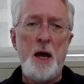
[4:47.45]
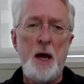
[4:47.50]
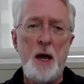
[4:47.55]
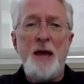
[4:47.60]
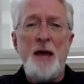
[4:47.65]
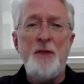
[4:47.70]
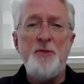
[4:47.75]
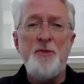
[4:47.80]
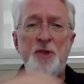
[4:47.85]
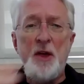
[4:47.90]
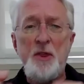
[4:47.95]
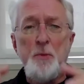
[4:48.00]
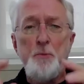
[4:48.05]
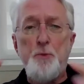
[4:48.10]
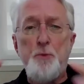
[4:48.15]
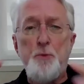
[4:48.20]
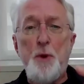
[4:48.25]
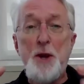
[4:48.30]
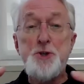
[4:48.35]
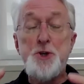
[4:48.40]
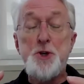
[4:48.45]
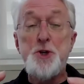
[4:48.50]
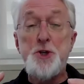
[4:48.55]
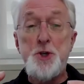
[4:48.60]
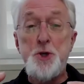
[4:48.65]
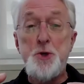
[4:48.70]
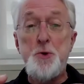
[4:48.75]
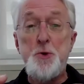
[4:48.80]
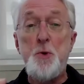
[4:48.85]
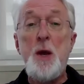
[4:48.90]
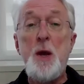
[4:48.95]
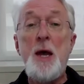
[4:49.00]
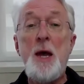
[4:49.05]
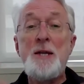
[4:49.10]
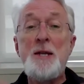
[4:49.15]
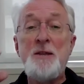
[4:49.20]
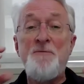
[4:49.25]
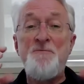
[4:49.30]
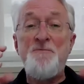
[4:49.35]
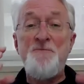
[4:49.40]
I think the pressure too
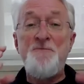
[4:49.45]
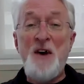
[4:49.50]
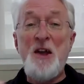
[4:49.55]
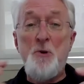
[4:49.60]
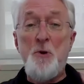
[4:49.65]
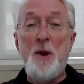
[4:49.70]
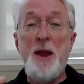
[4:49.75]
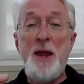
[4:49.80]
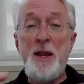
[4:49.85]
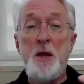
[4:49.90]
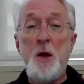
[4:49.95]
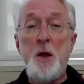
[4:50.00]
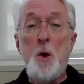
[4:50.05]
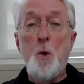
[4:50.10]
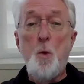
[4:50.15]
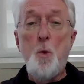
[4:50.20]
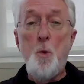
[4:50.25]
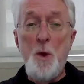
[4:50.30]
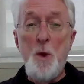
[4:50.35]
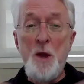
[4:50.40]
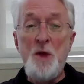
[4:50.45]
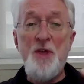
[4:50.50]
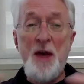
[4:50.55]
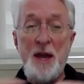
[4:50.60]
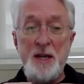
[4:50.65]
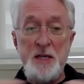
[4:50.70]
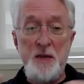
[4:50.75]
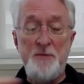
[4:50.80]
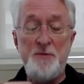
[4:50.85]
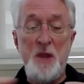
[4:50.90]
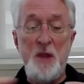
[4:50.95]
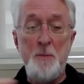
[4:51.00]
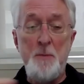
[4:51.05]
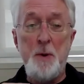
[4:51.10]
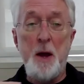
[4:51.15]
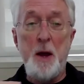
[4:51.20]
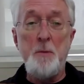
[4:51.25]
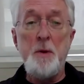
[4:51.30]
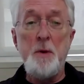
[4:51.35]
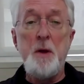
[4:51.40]
to federate with
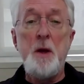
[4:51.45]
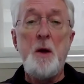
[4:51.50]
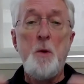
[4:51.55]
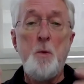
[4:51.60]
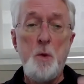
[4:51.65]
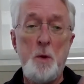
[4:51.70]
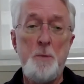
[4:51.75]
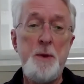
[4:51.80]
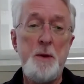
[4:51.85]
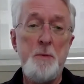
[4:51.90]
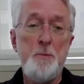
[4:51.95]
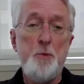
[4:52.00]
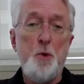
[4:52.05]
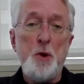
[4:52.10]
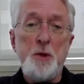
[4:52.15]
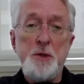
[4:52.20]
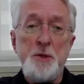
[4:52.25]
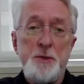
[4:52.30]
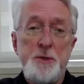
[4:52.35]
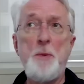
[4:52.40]
ActivityPub will be important.